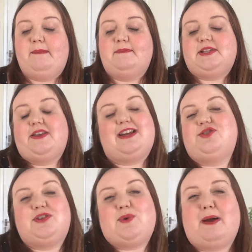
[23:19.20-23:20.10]
So that's
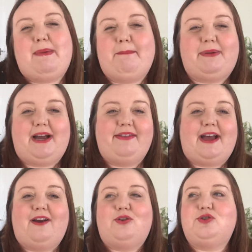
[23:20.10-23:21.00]
just what I meant by
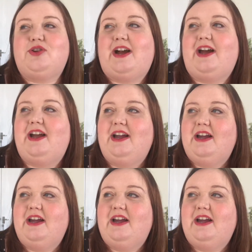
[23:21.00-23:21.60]
that. Or try,